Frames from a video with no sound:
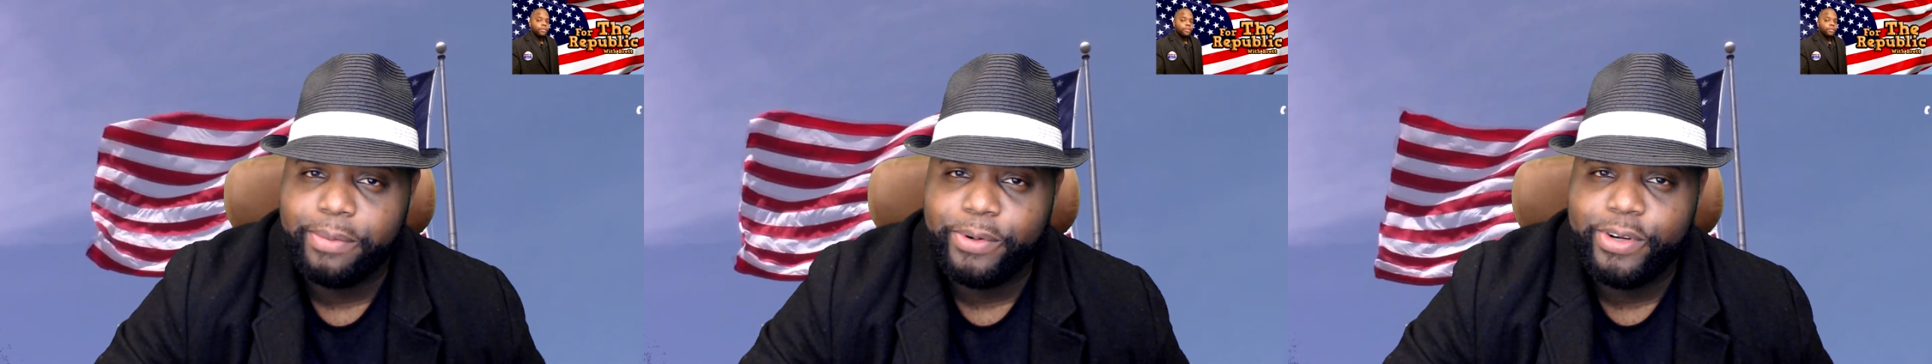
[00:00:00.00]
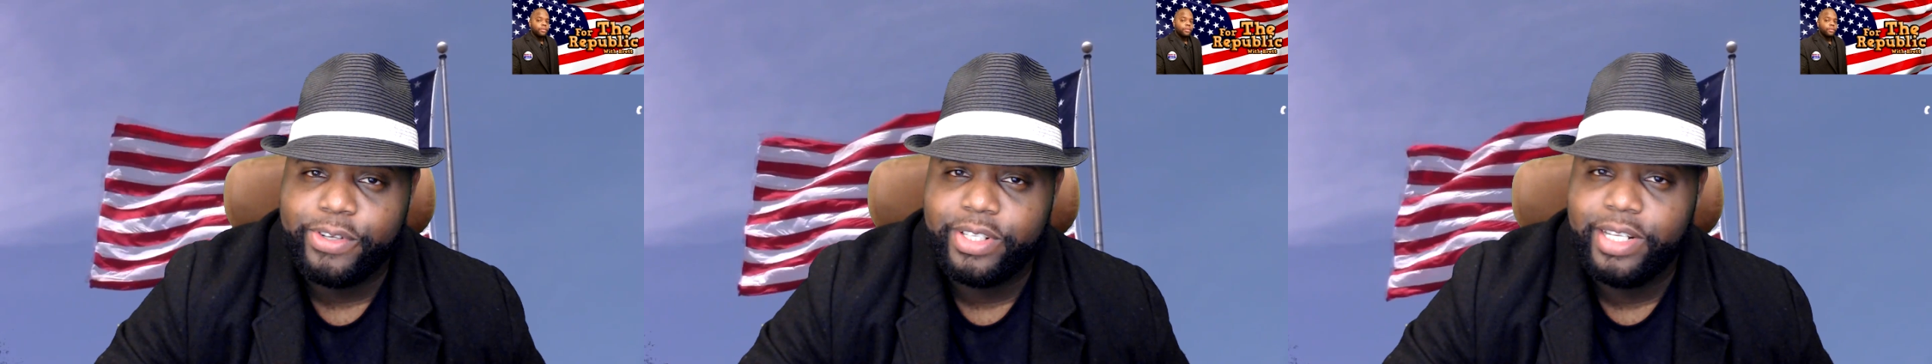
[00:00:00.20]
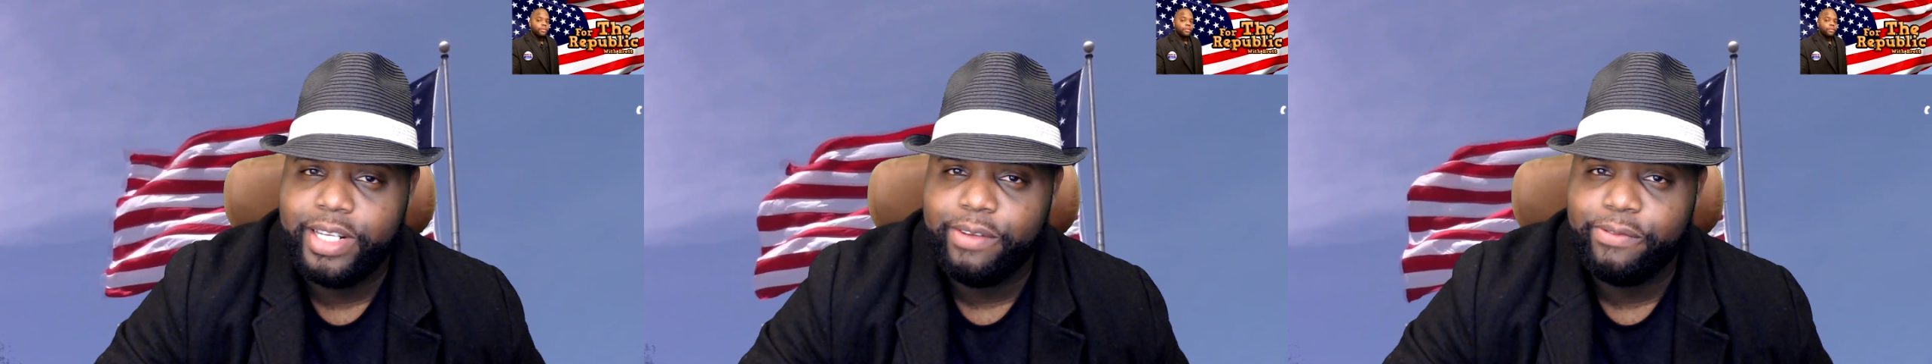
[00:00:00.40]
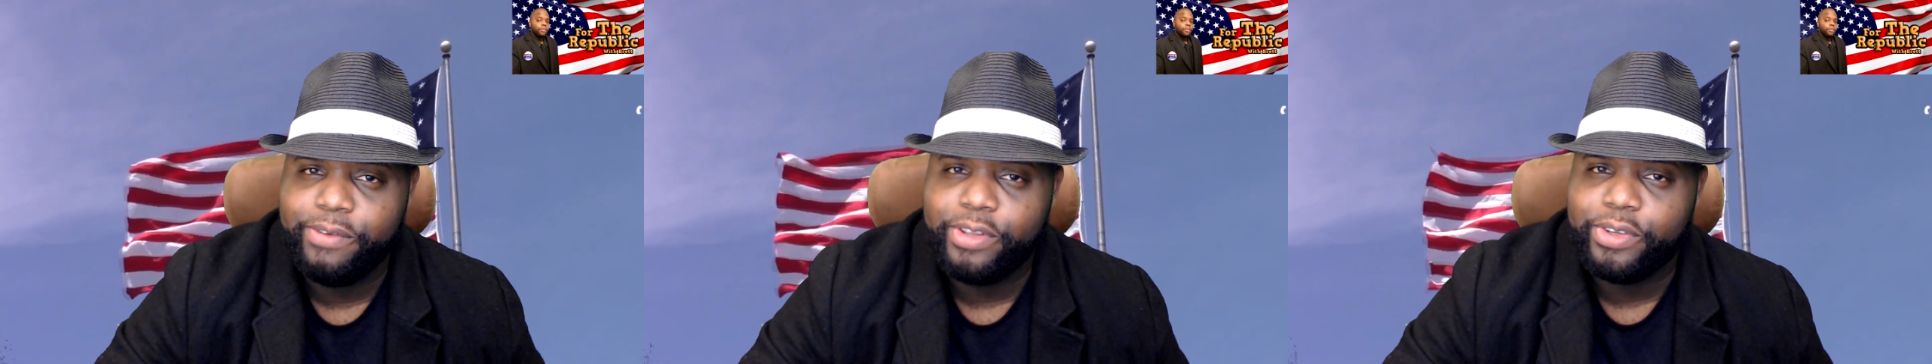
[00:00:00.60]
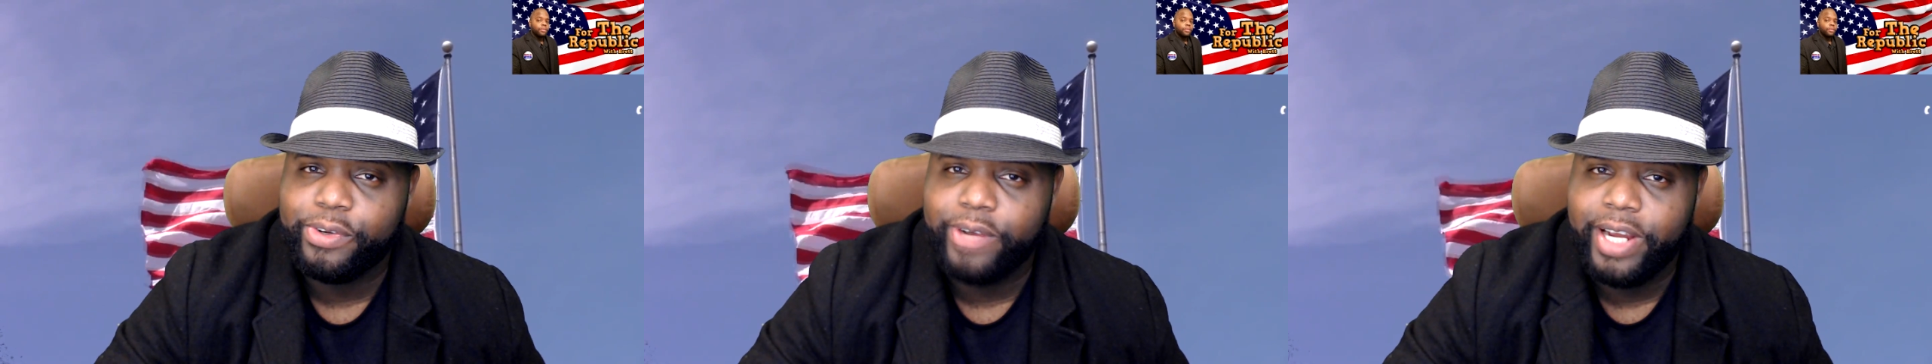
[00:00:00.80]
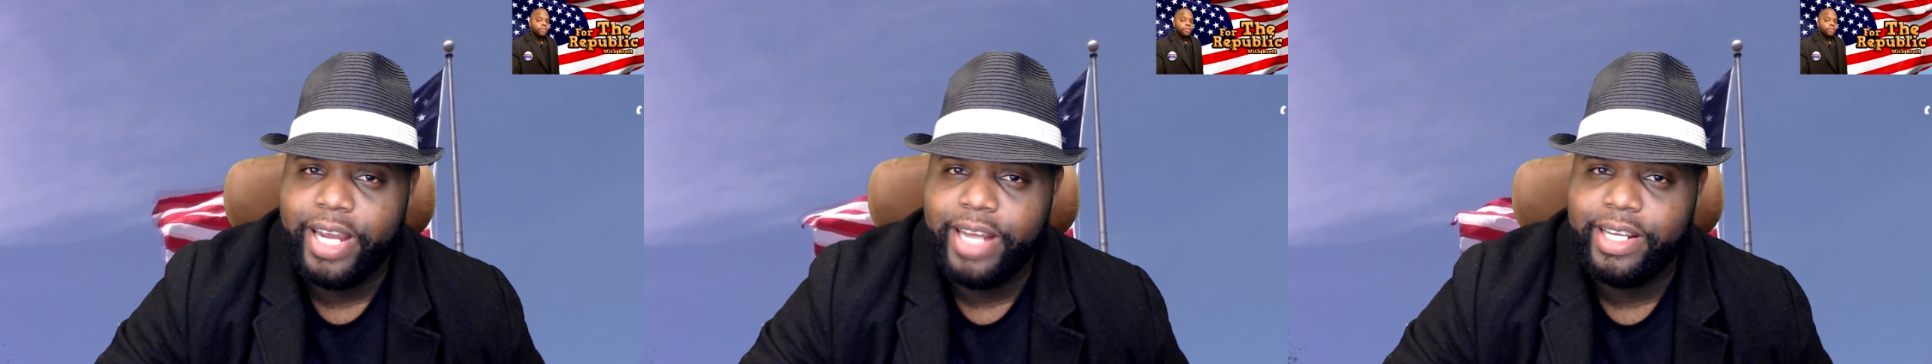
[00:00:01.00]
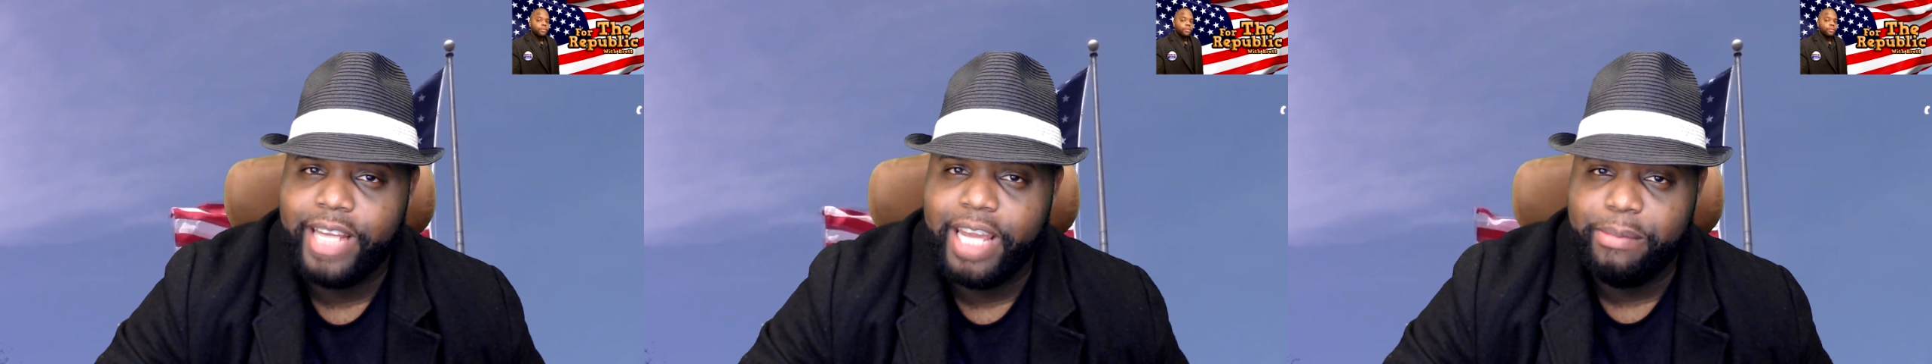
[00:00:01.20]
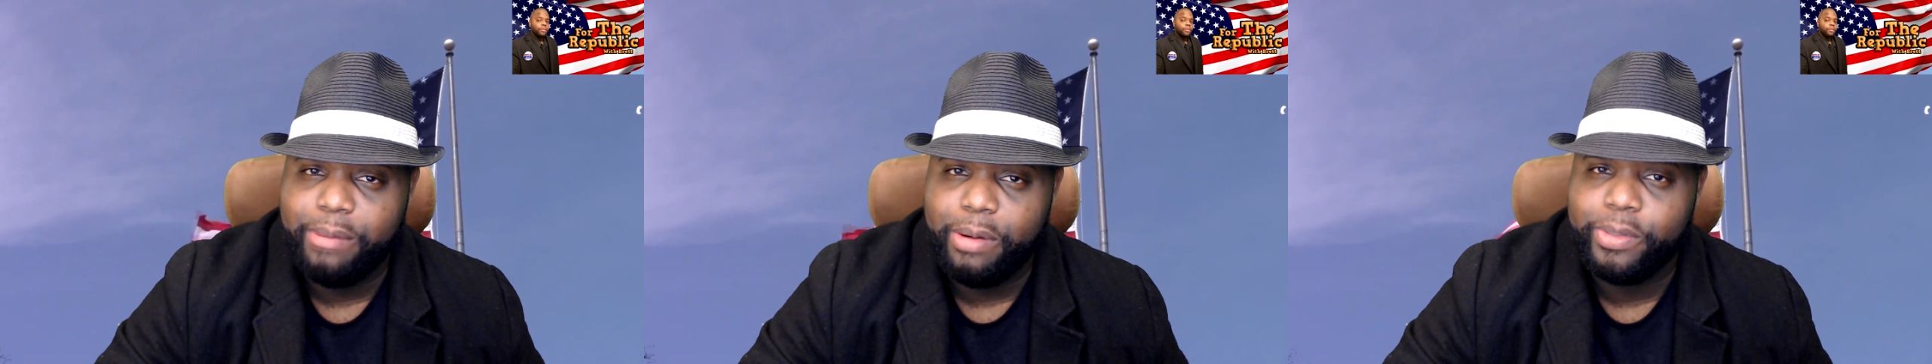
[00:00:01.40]
a person in the 5th grade
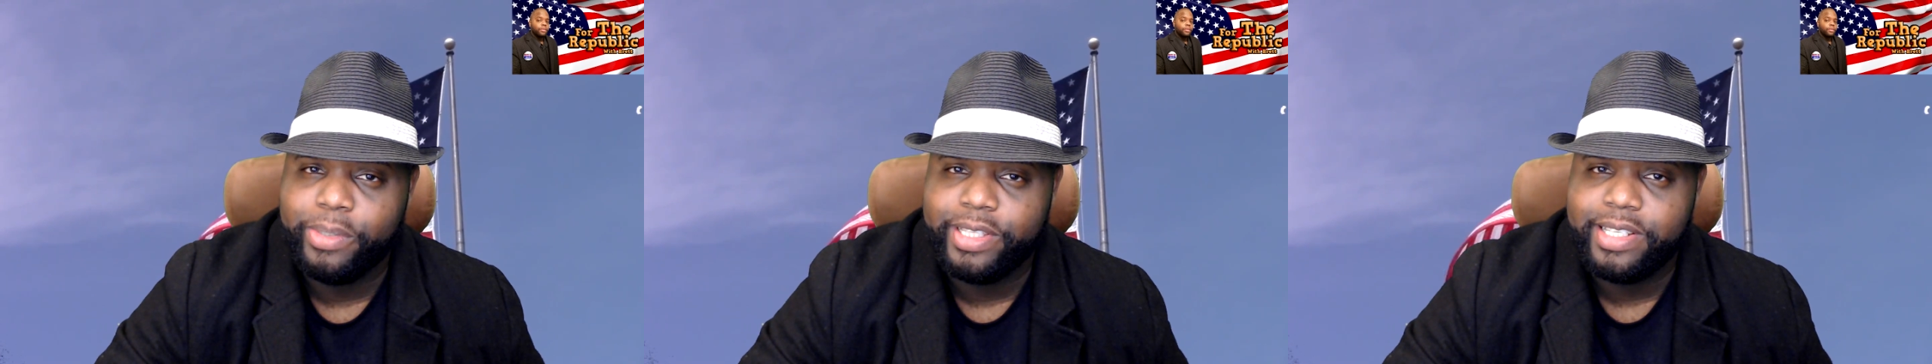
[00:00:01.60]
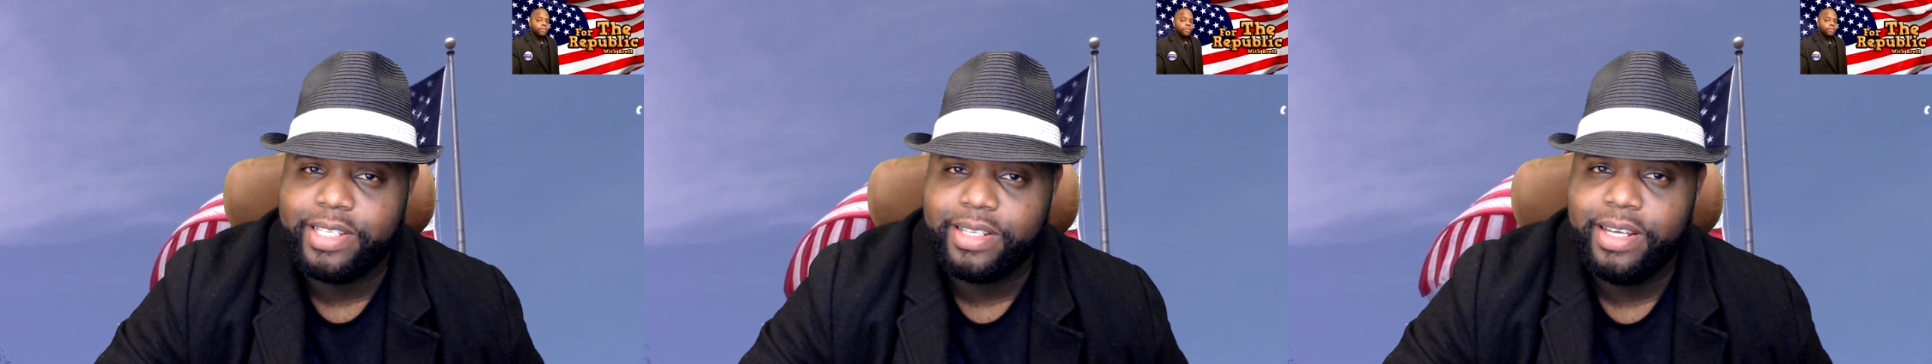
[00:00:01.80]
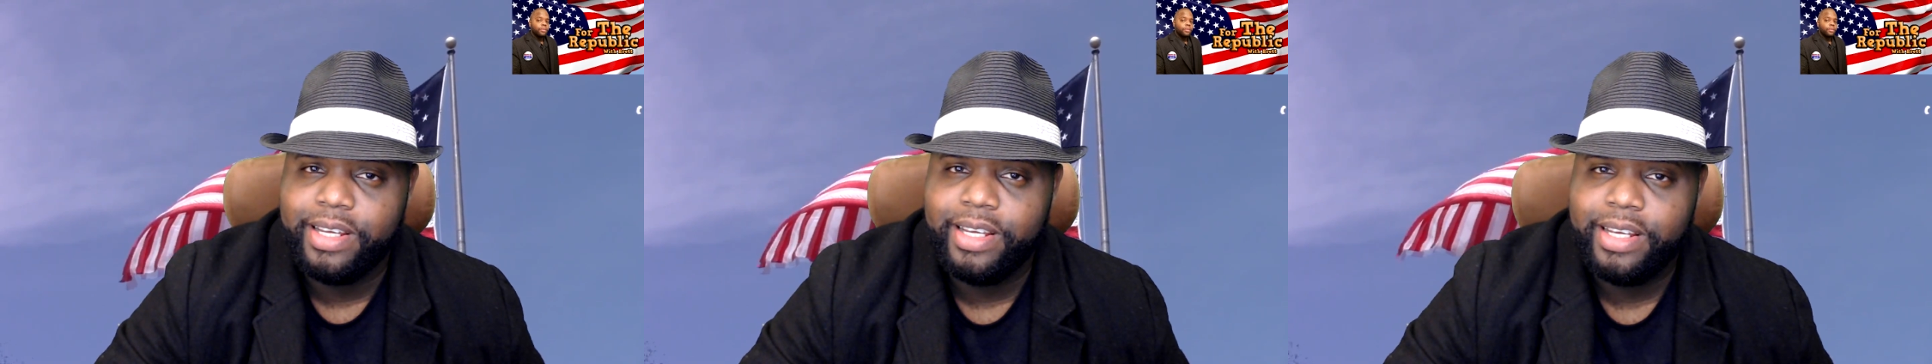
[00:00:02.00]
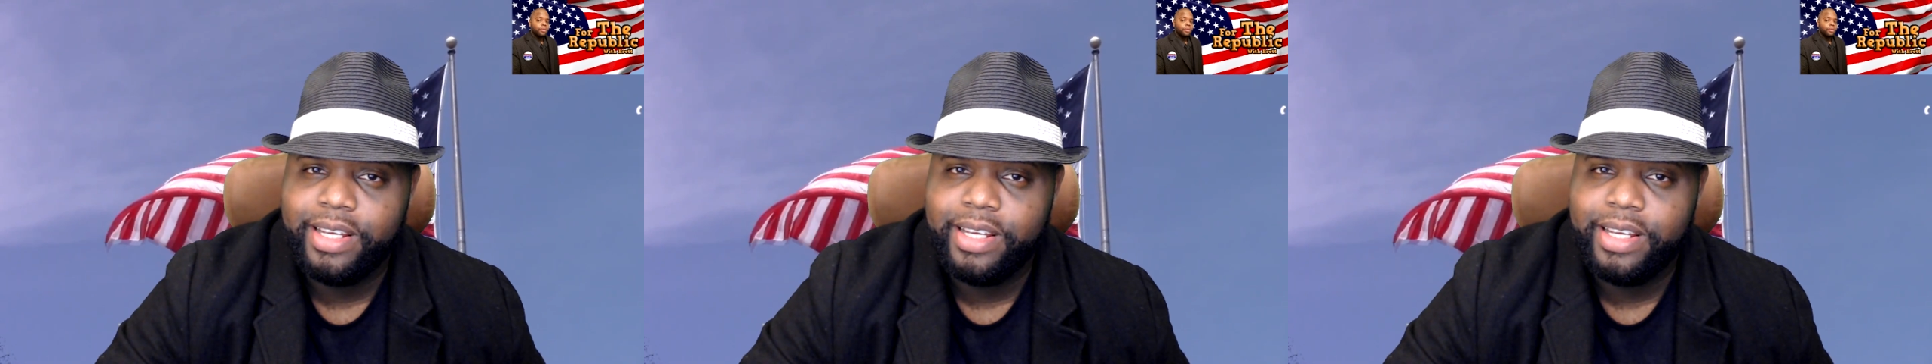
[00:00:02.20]
came up with this